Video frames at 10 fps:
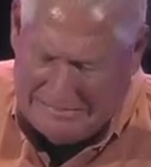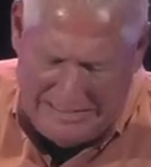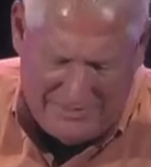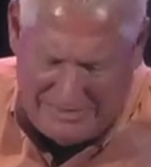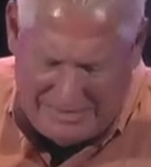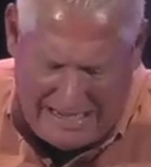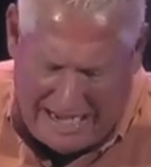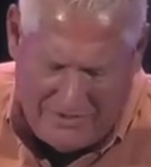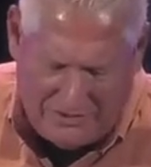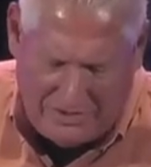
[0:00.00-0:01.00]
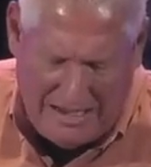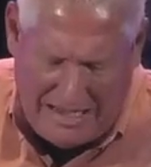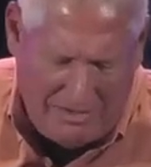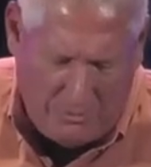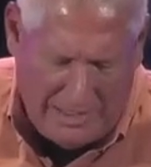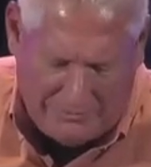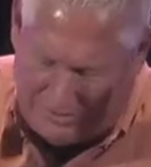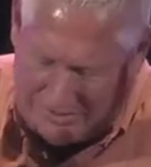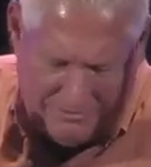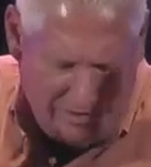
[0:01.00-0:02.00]
even deny there's a God and whatever,
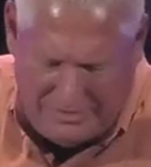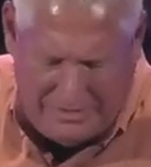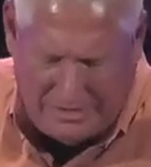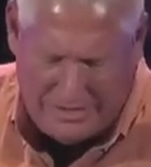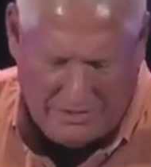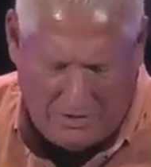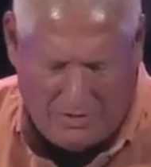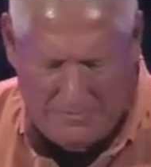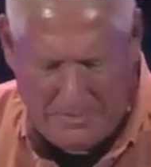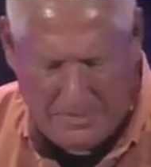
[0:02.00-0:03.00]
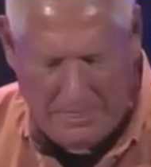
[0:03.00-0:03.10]
just, just nothing at all.